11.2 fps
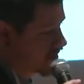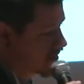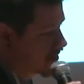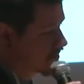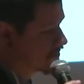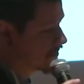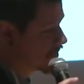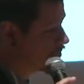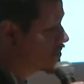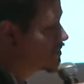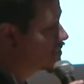So
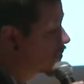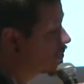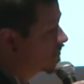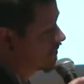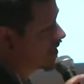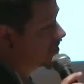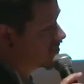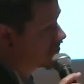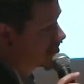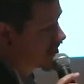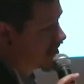don't forget
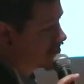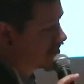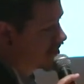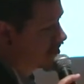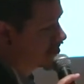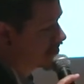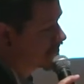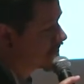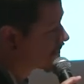to escape these.